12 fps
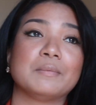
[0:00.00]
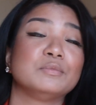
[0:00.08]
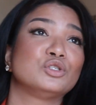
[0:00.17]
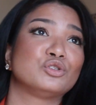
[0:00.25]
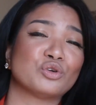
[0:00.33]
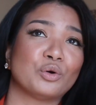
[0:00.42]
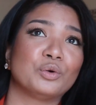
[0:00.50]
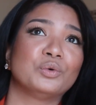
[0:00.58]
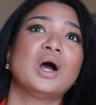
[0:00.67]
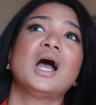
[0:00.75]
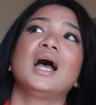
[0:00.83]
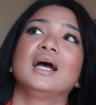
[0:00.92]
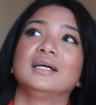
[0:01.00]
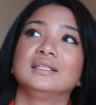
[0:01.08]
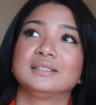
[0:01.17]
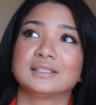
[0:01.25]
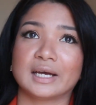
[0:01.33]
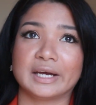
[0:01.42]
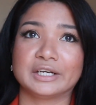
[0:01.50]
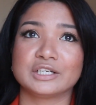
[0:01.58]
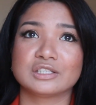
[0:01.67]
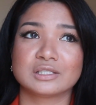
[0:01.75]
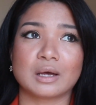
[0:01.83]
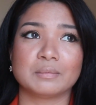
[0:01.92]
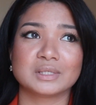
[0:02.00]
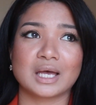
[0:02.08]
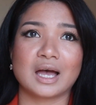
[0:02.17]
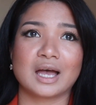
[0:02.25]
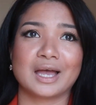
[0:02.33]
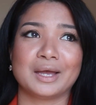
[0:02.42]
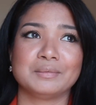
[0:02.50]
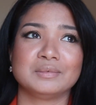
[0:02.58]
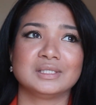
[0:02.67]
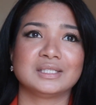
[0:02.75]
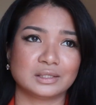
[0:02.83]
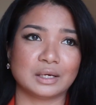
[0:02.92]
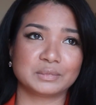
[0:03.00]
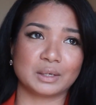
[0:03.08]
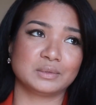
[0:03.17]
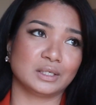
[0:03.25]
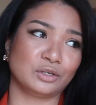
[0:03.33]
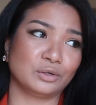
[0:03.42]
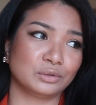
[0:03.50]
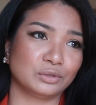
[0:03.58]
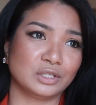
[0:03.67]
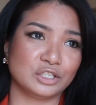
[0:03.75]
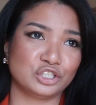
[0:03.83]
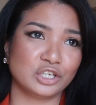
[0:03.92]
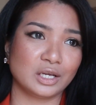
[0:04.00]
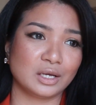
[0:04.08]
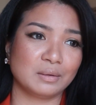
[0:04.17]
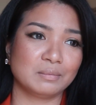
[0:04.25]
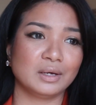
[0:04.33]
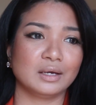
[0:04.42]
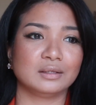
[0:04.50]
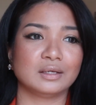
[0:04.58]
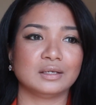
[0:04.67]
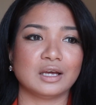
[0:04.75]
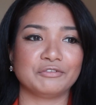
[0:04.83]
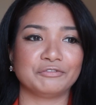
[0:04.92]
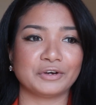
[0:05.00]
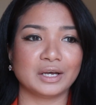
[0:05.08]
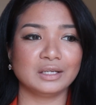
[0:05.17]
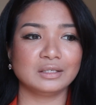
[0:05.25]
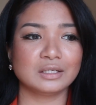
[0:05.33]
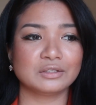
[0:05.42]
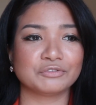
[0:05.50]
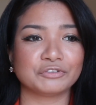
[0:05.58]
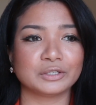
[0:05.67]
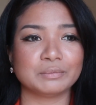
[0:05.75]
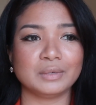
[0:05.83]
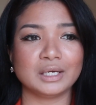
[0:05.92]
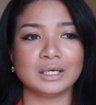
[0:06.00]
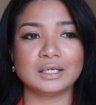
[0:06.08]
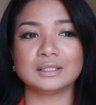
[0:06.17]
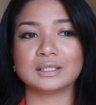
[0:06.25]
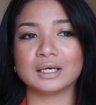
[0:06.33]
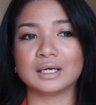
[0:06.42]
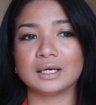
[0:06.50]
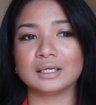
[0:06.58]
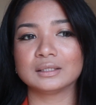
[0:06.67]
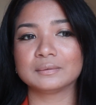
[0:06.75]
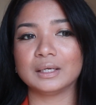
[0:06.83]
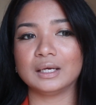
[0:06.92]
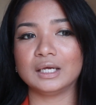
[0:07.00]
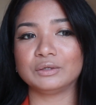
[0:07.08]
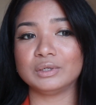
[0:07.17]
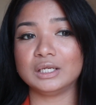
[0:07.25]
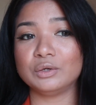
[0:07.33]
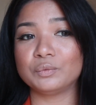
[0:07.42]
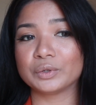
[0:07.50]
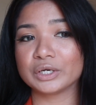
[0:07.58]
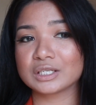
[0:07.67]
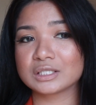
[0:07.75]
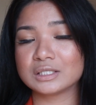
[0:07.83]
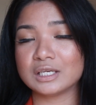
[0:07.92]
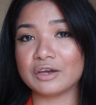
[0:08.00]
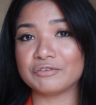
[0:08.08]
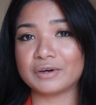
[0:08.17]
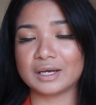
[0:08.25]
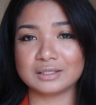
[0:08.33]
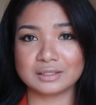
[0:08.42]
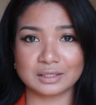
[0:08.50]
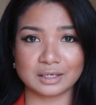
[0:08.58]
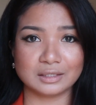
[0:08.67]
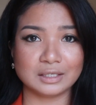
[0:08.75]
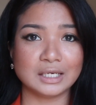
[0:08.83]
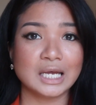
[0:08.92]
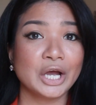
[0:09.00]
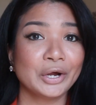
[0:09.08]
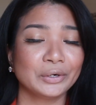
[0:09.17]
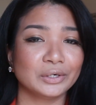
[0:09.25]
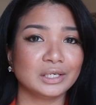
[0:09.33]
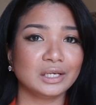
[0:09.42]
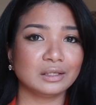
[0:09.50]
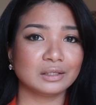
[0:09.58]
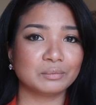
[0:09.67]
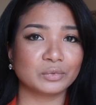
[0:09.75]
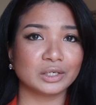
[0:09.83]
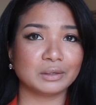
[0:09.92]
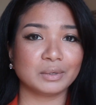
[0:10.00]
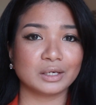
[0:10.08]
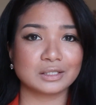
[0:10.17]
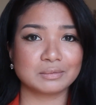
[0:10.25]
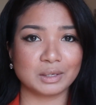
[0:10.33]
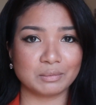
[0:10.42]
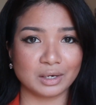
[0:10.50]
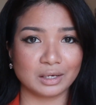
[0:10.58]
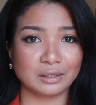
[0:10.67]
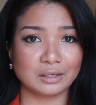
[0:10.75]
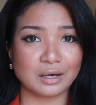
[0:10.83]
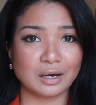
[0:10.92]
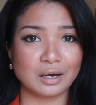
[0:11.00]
I'm so tired sometimes. And sometimes I go to the gym, and then I find it for me that it really works if I study early in the morning because my mind